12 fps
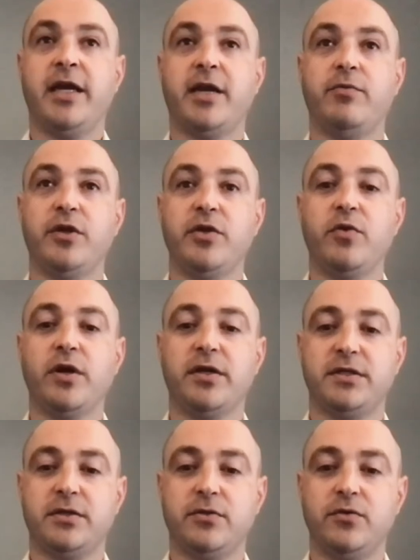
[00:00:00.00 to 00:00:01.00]
And I really
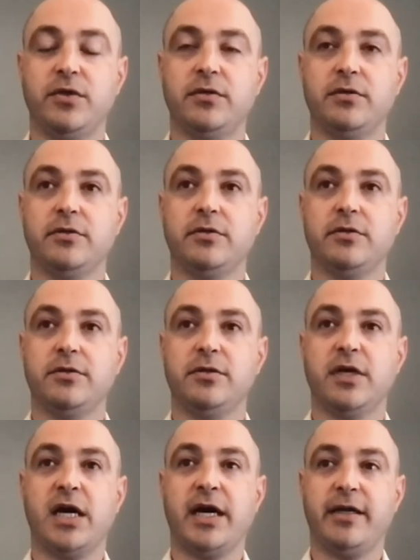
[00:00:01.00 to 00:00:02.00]
wanted to
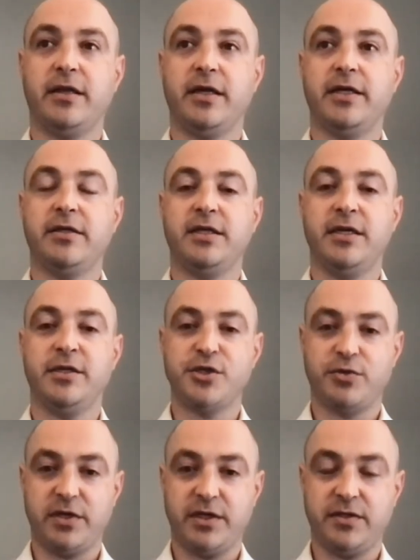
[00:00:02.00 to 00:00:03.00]
highlight the
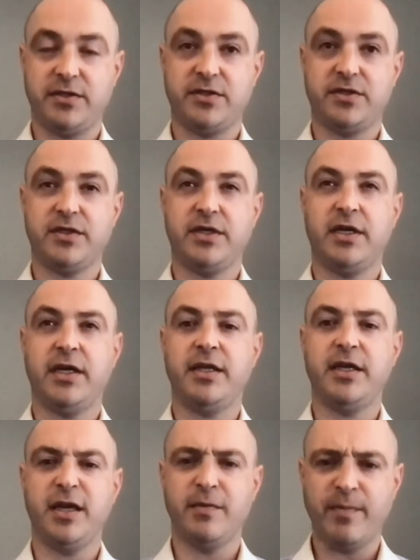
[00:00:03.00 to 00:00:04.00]
injuries and
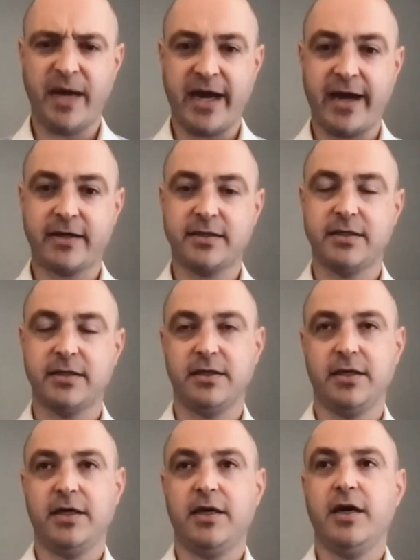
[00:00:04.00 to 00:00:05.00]
the impact.
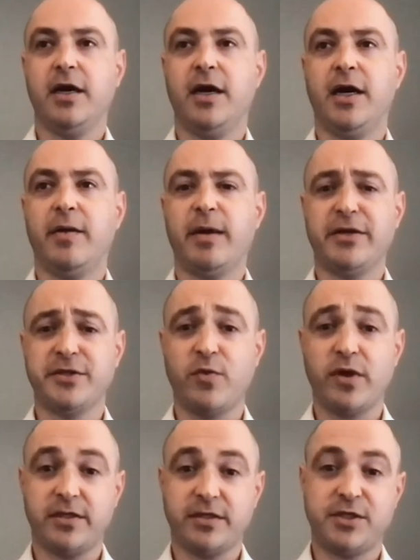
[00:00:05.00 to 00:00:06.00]
I also
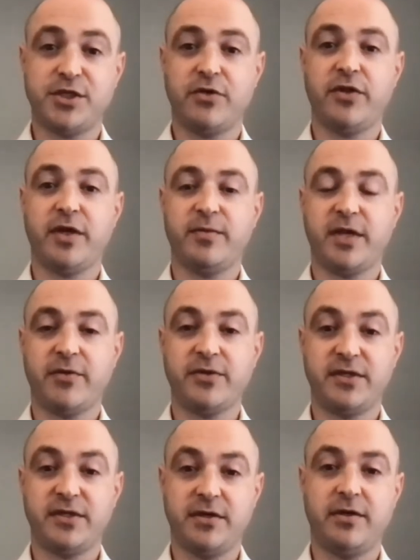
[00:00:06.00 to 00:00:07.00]
wanted to show them that I
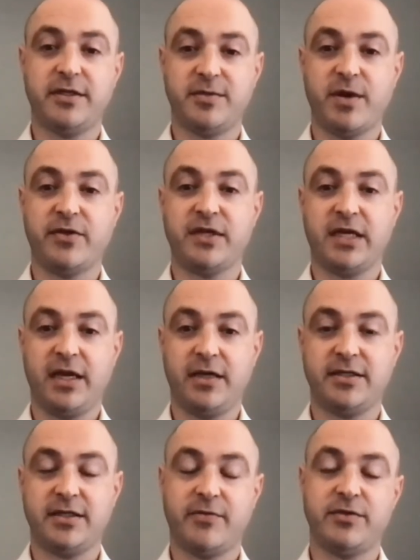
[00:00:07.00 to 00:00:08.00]
was serious about the
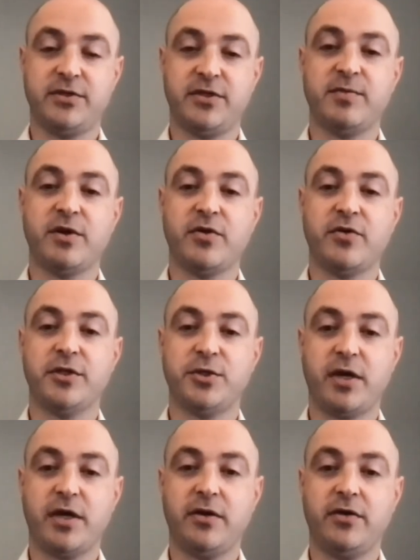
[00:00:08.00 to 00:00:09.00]
case, that I was serious about going to
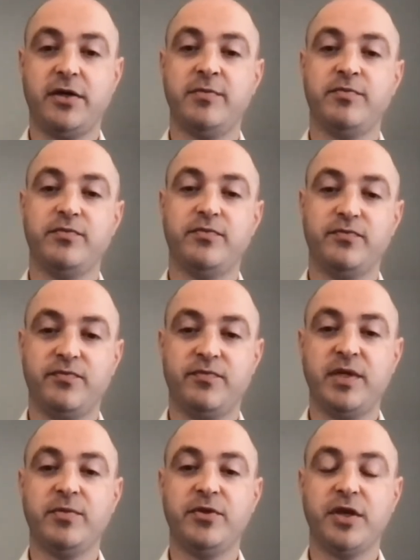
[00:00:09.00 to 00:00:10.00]
trial. And
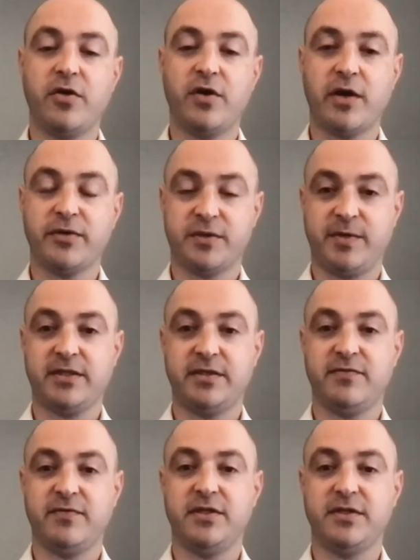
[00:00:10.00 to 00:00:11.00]
people know how
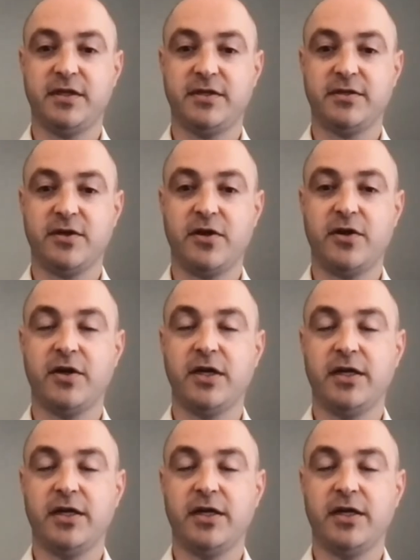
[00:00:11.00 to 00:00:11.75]
expensive these things are.